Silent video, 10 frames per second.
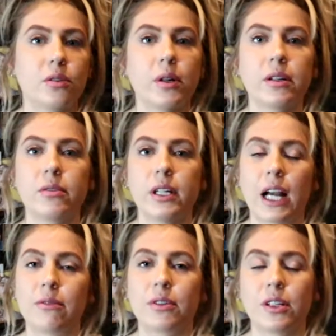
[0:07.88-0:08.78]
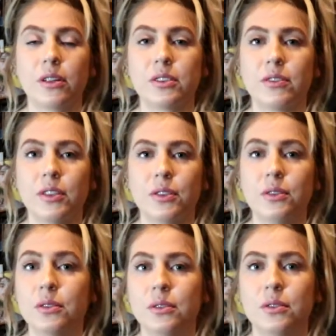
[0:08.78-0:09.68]
quick recap for those of you
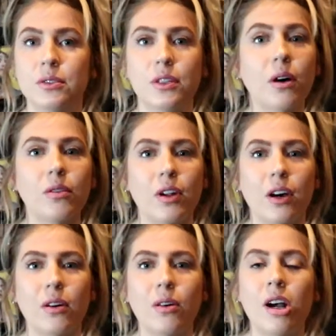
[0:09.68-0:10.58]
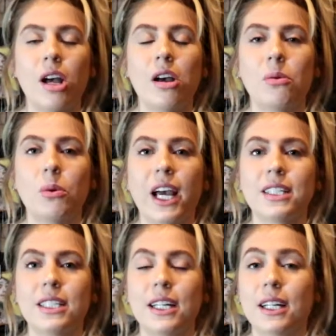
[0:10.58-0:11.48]
who don't know, we had
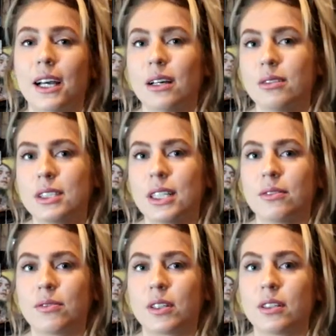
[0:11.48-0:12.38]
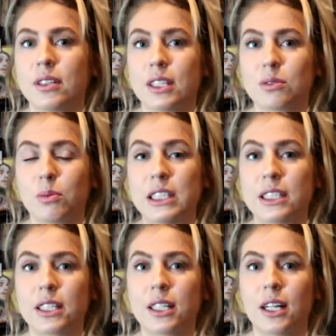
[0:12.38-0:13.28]
taken a house sit for this
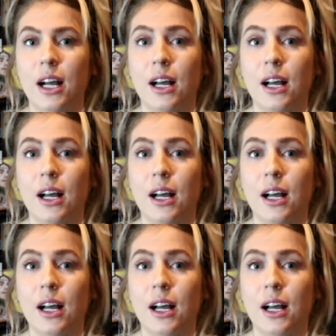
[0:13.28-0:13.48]
winter.